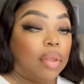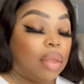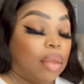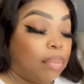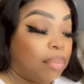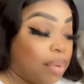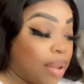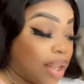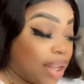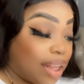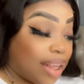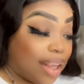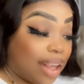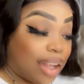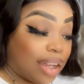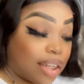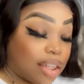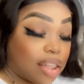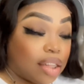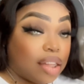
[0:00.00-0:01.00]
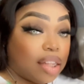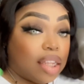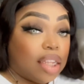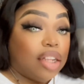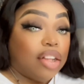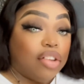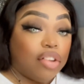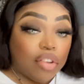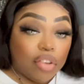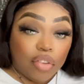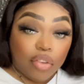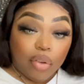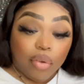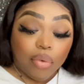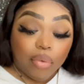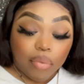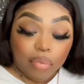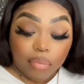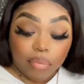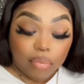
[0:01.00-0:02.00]
But again, to each his
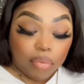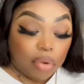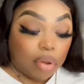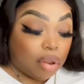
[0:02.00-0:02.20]
own.